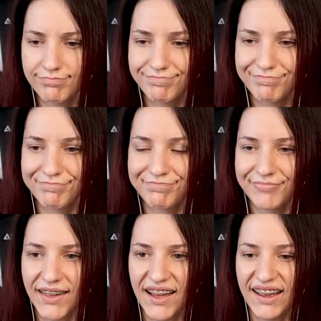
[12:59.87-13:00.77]

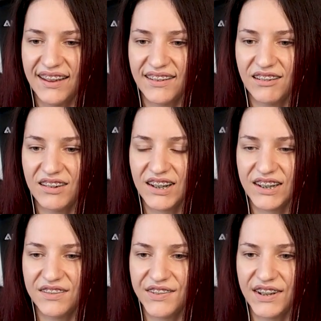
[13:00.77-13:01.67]
I can
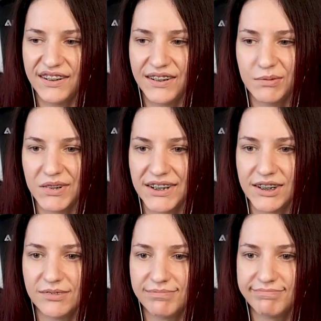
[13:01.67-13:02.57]
already feel the smell.
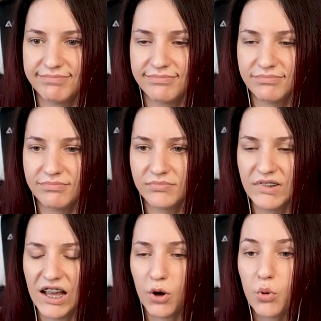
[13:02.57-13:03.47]

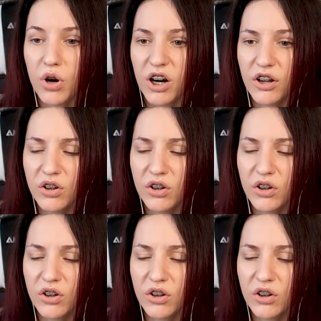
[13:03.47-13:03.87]
Who are